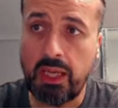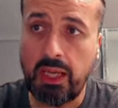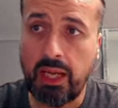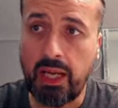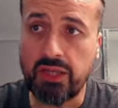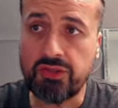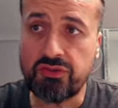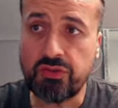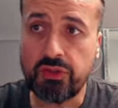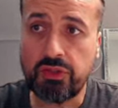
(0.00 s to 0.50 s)

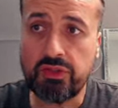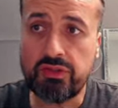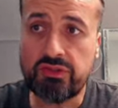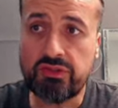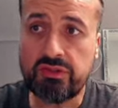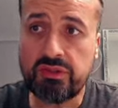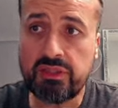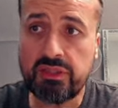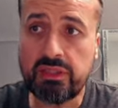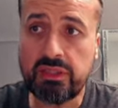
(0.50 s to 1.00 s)
As you can
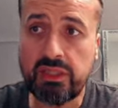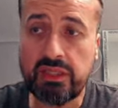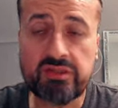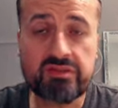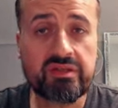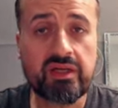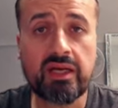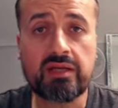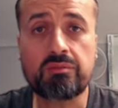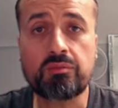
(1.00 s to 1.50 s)
see,
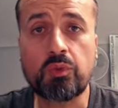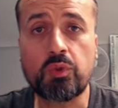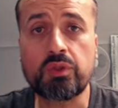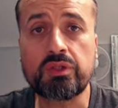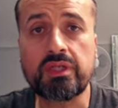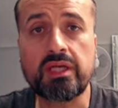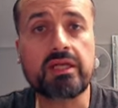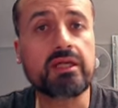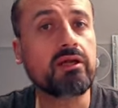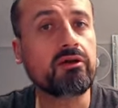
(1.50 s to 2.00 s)
it's had more
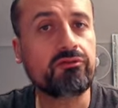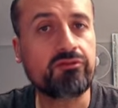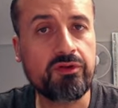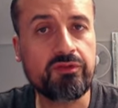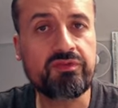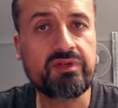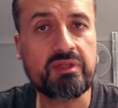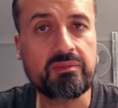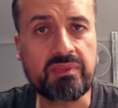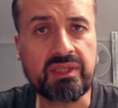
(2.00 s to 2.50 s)
than
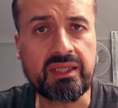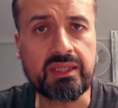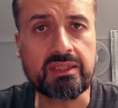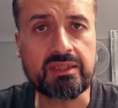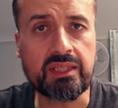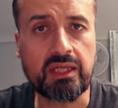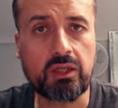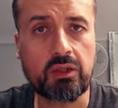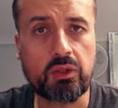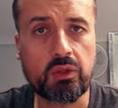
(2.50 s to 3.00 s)
50 million
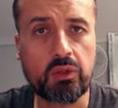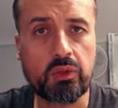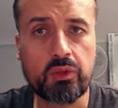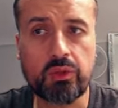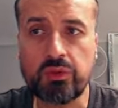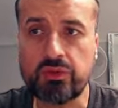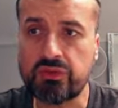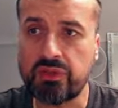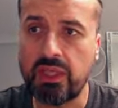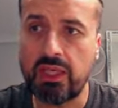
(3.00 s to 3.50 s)

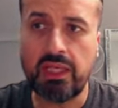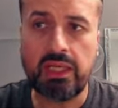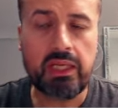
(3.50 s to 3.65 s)
downloads.